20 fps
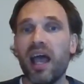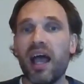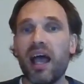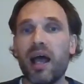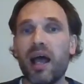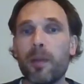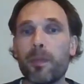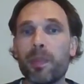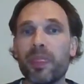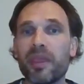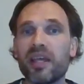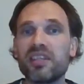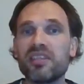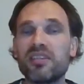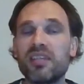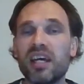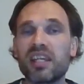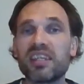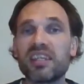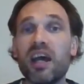
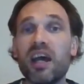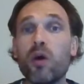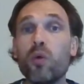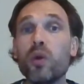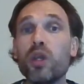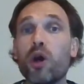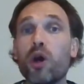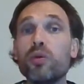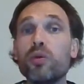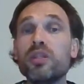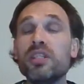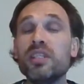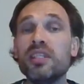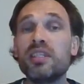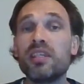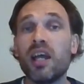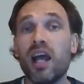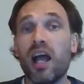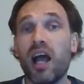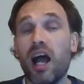that now we only
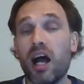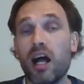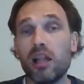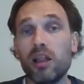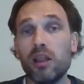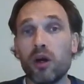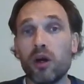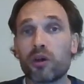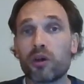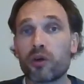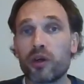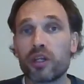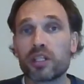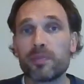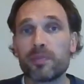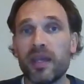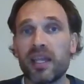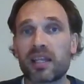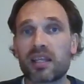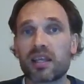need a
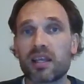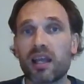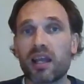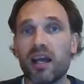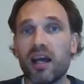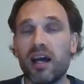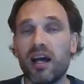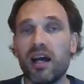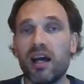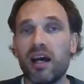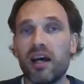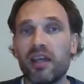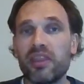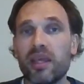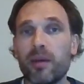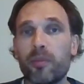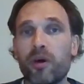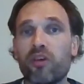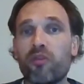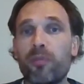logarithmic
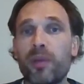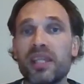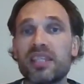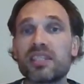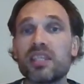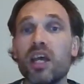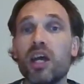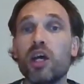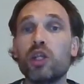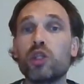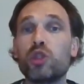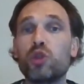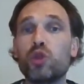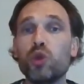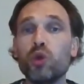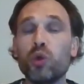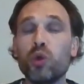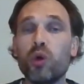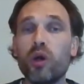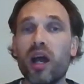number of bits
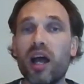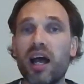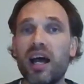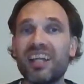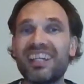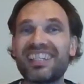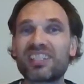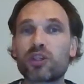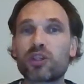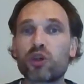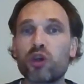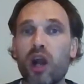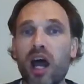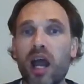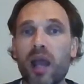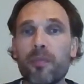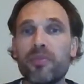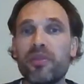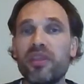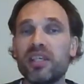to
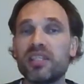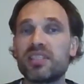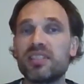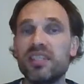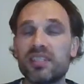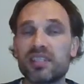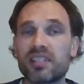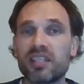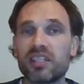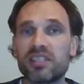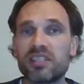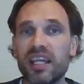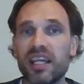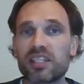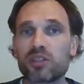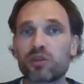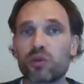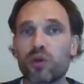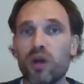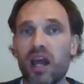describe this disk
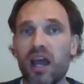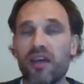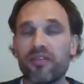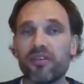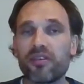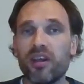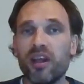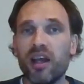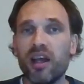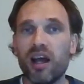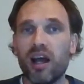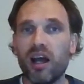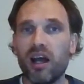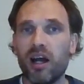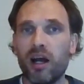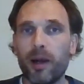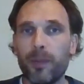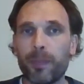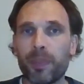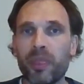intersection graph
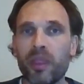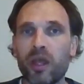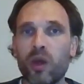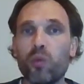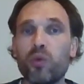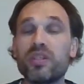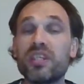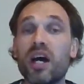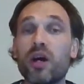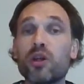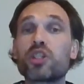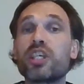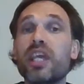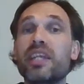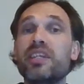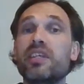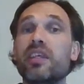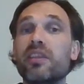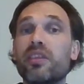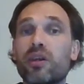without
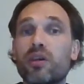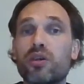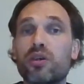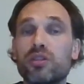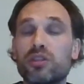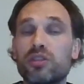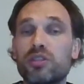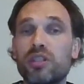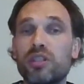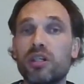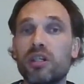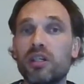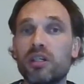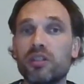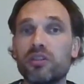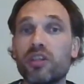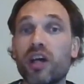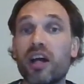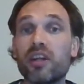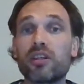changing the
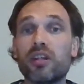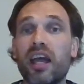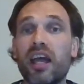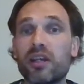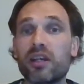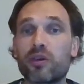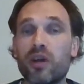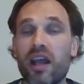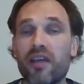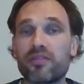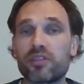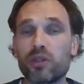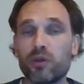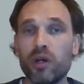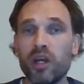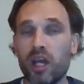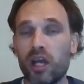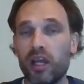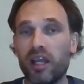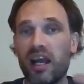underlying graph.
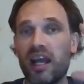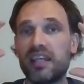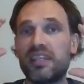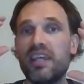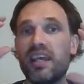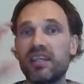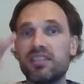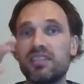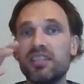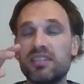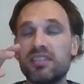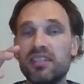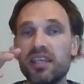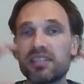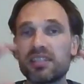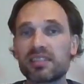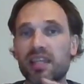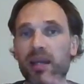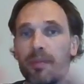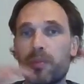So I take these
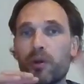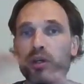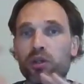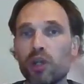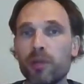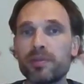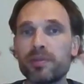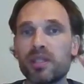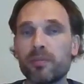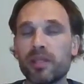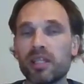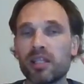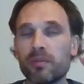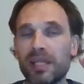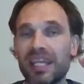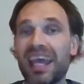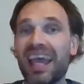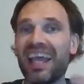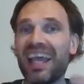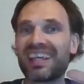disks, I perturb them a little
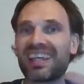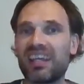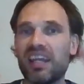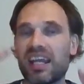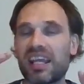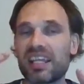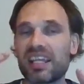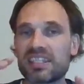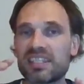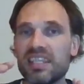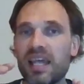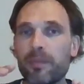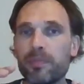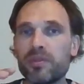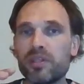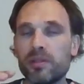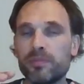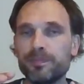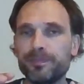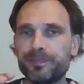bit, and I can snap
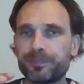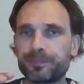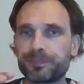them.